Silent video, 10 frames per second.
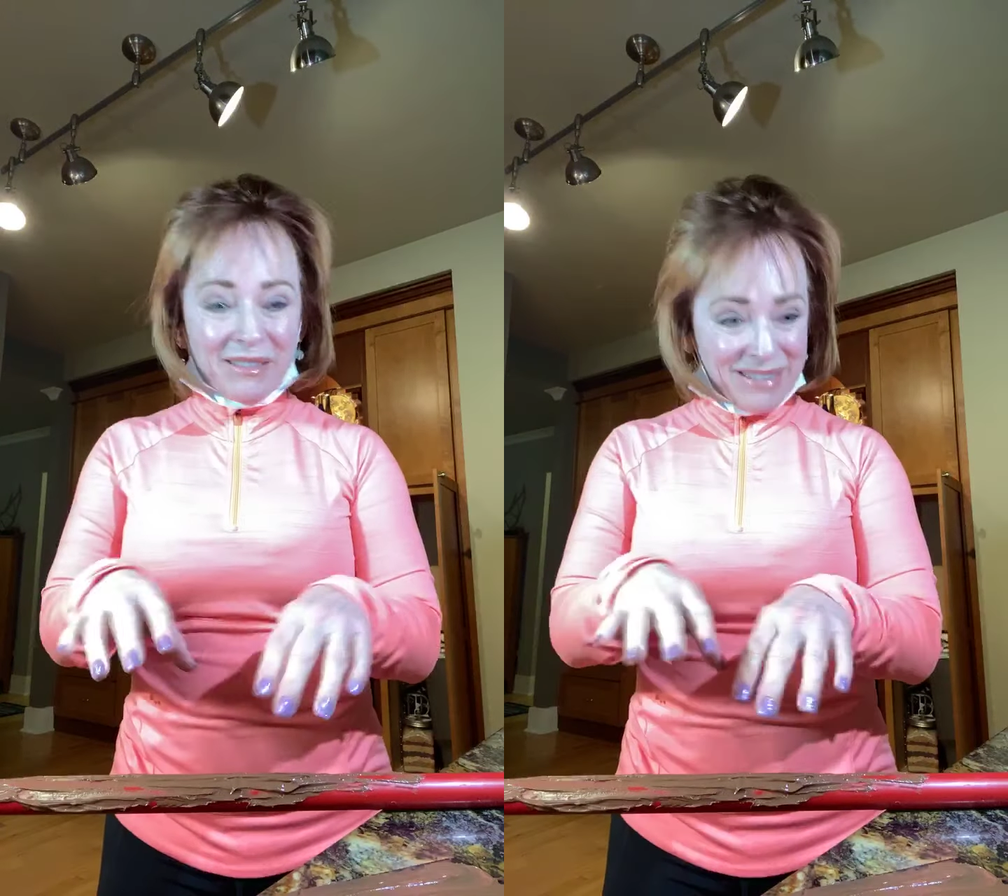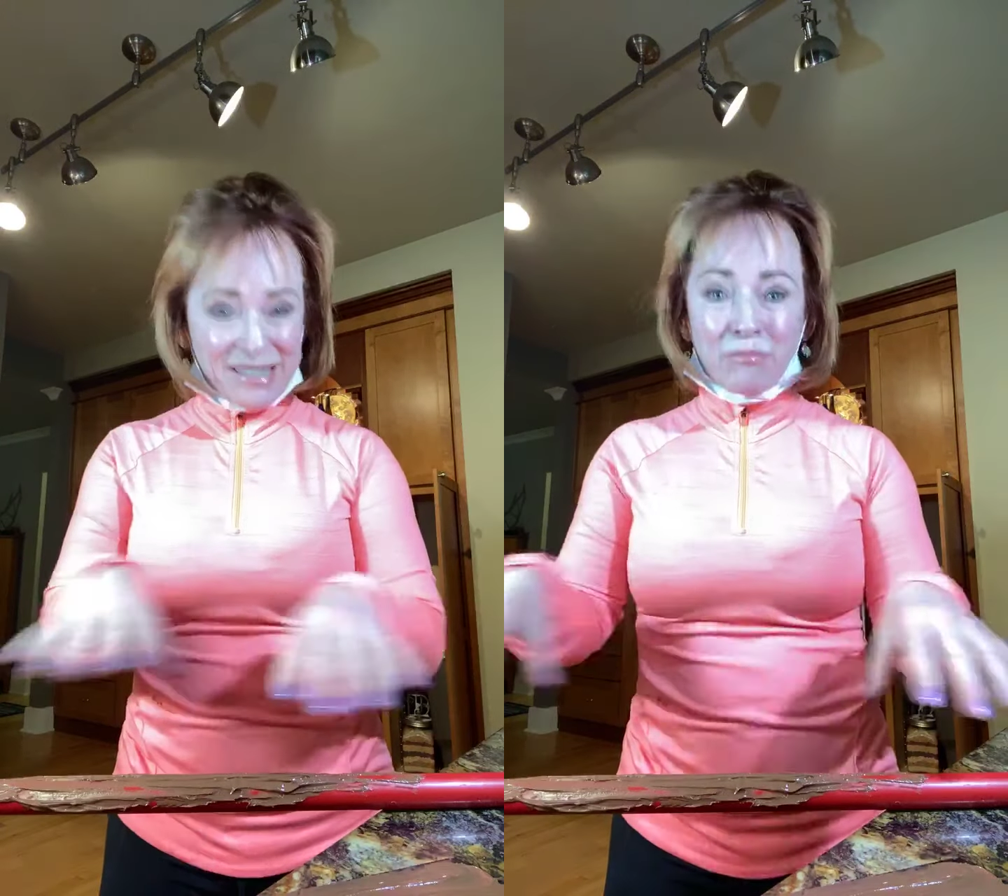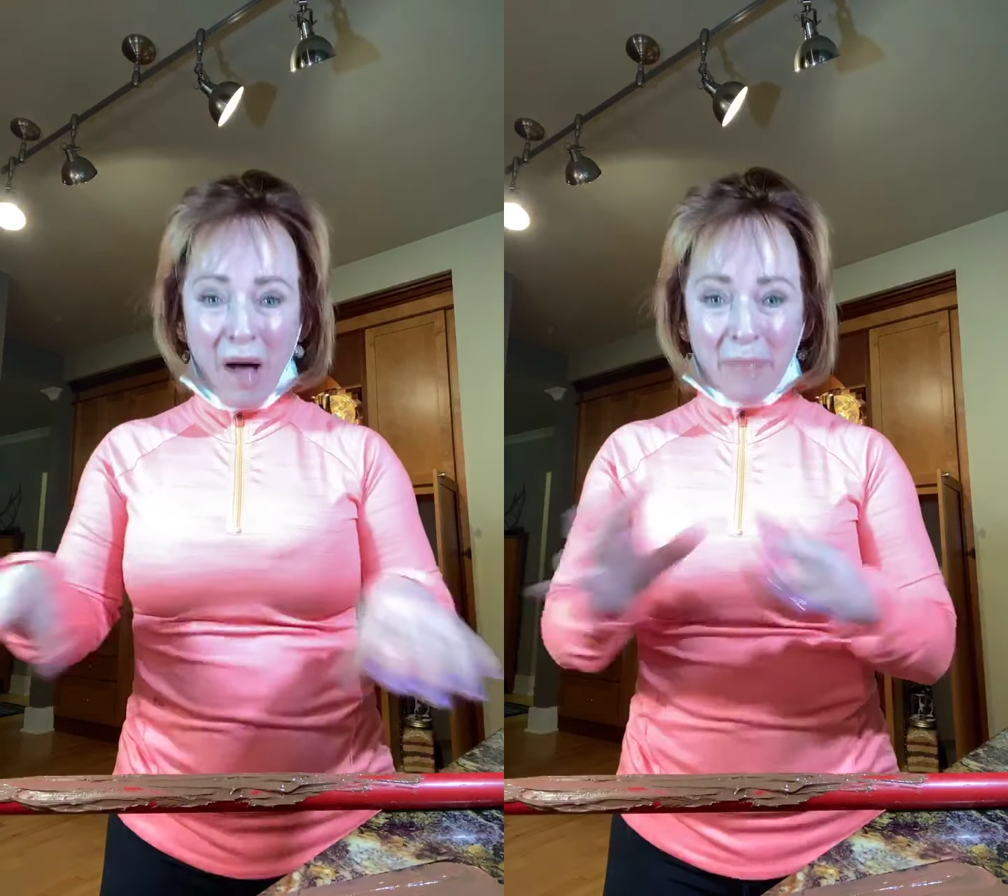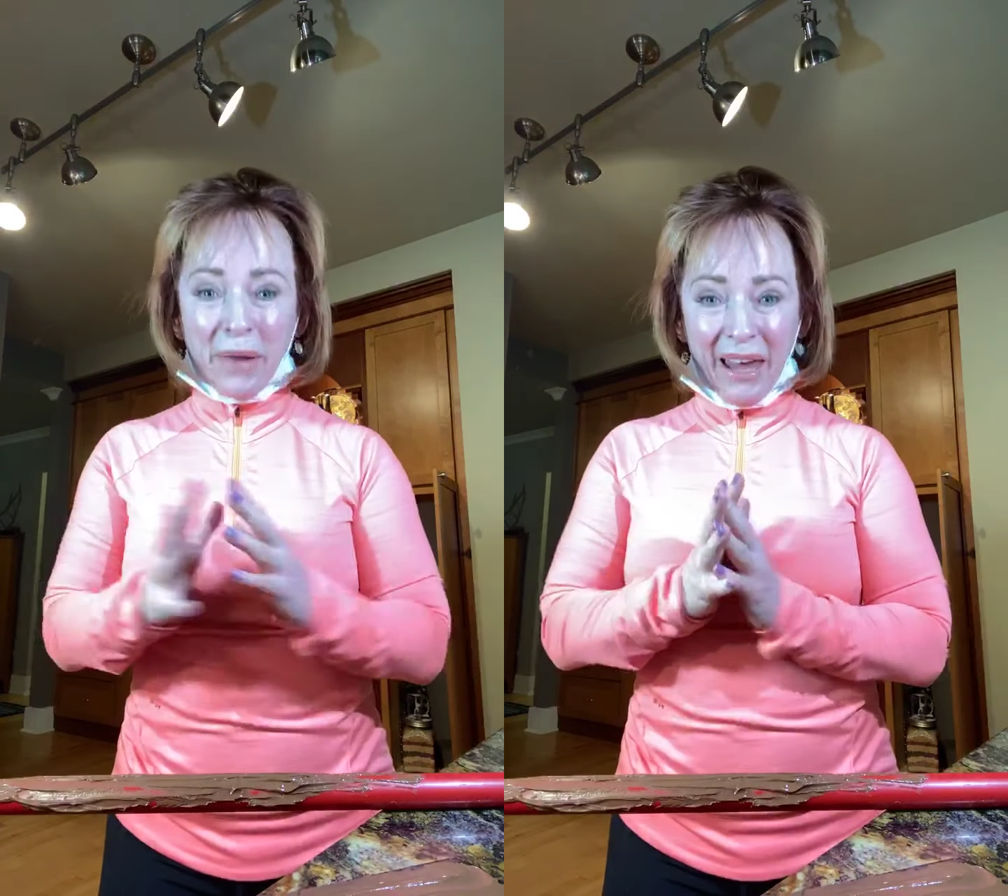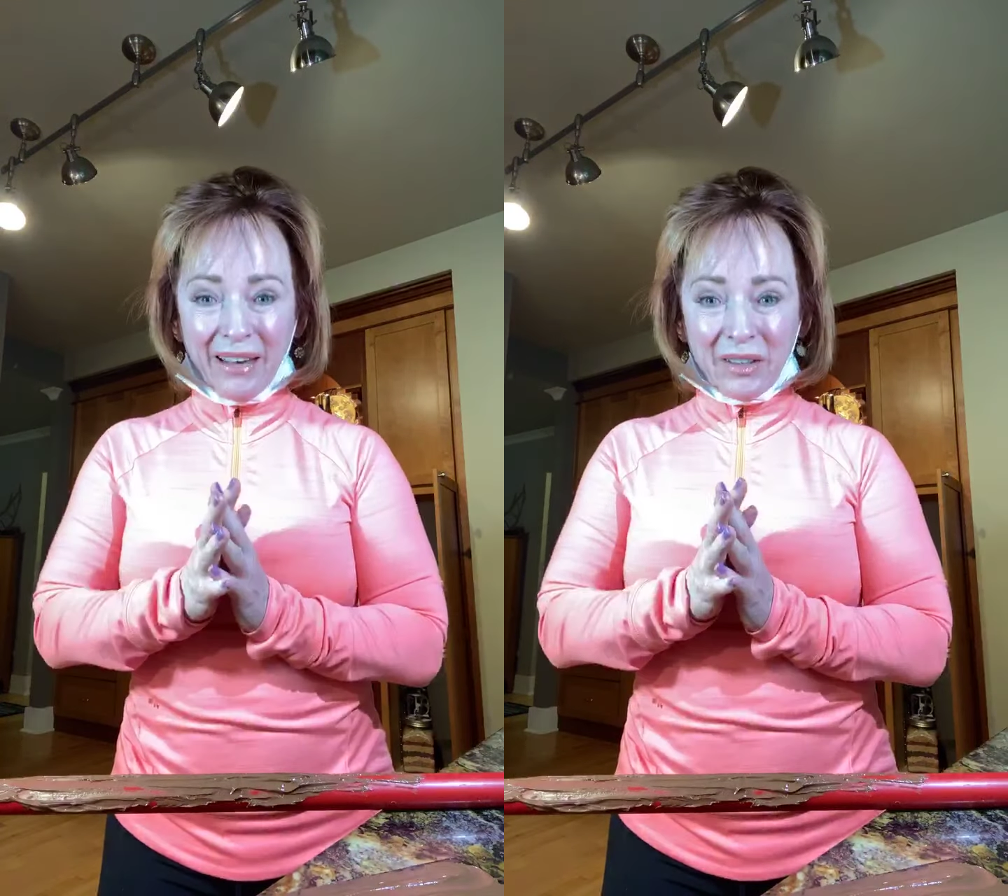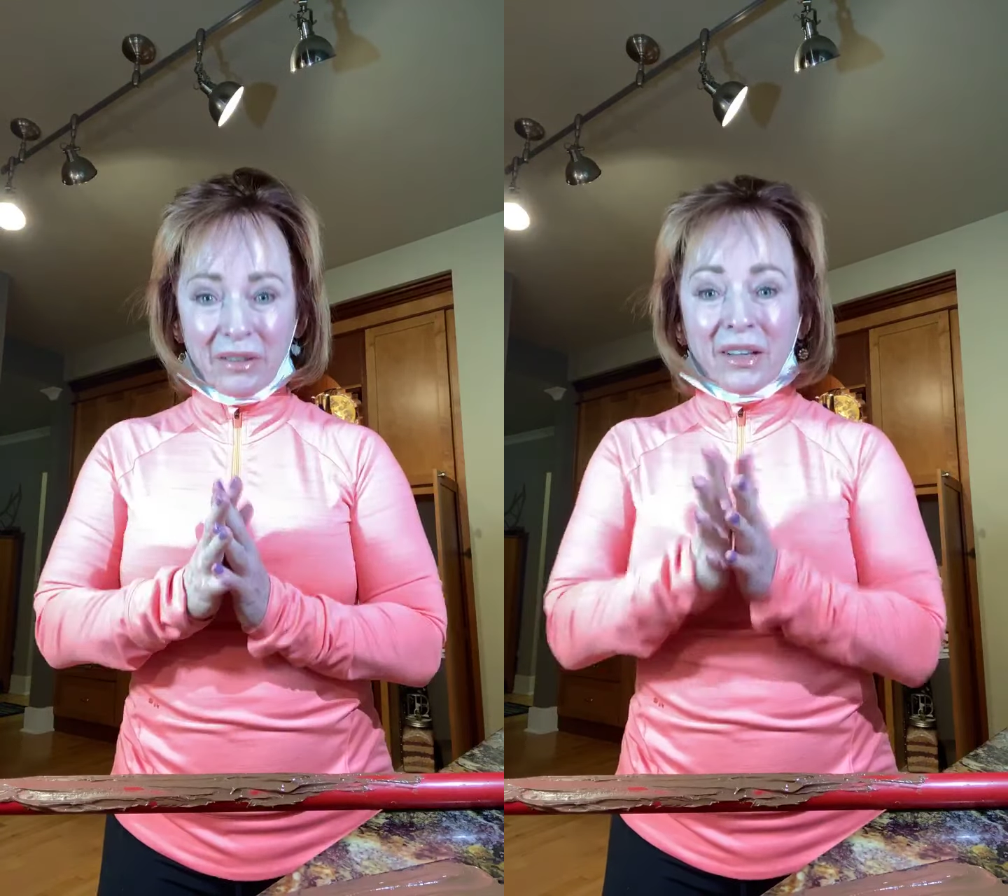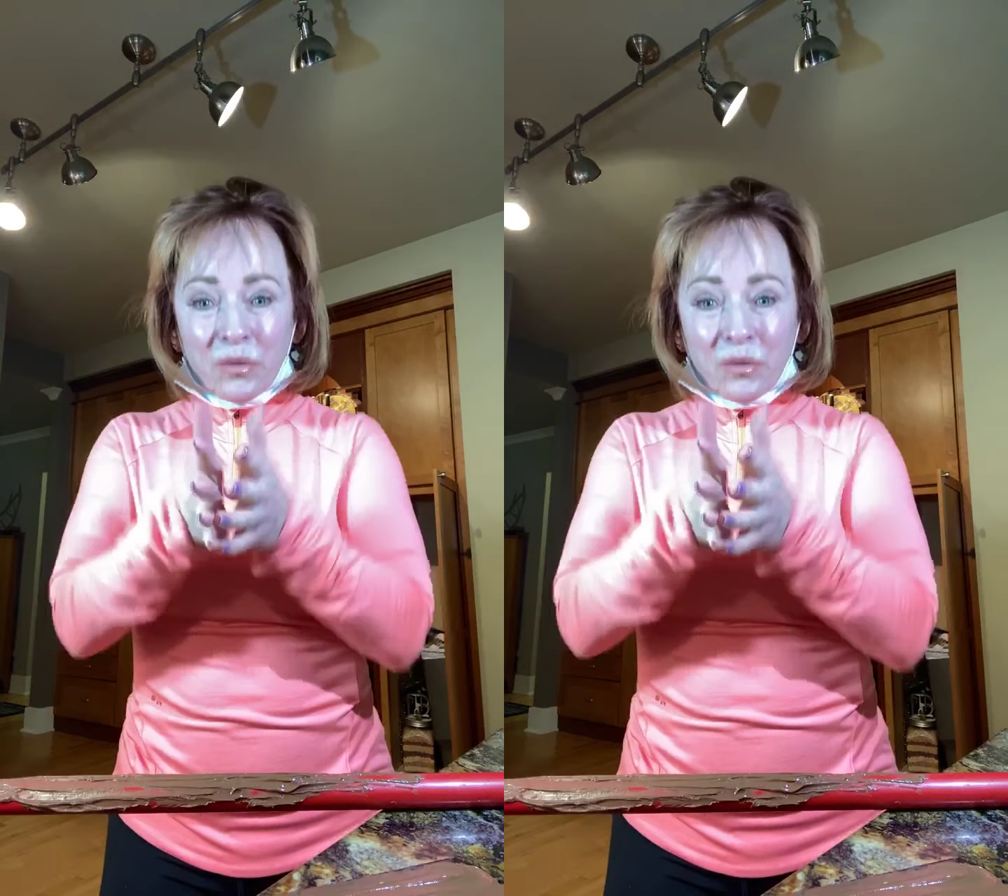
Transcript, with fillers: this mop handle,